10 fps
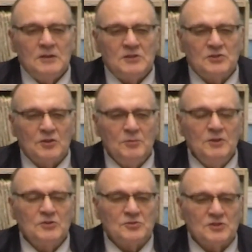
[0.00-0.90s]
It's going to
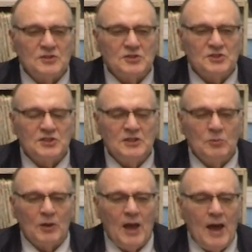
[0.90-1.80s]
be interesting to
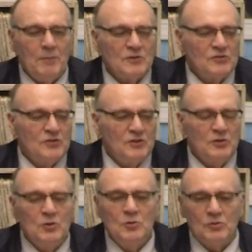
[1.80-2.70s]
see what happens to the
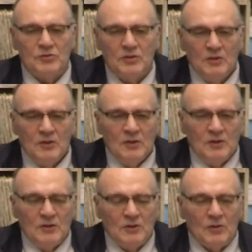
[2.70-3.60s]
youth,
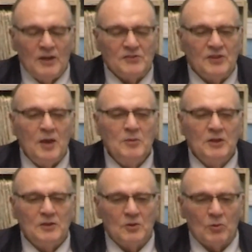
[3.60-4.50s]
as they
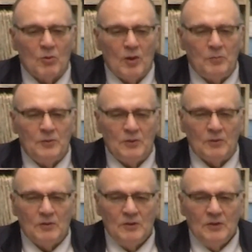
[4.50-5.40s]
begin to grow up
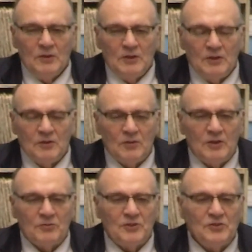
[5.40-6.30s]
here,
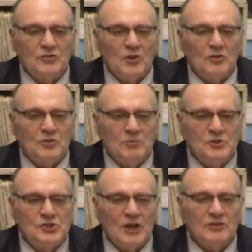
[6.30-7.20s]
and if they start to
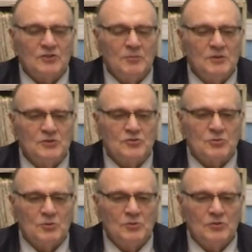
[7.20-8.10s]
reject some of this
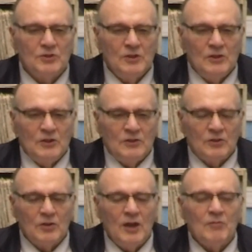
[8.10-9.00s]
truth,
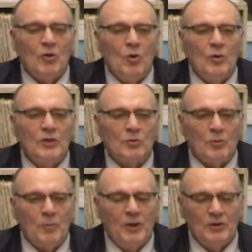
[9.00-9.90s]
they're going to have a whole other
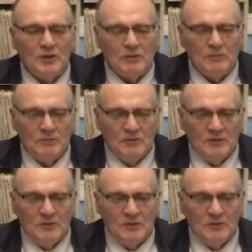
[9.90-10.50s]
rebellion,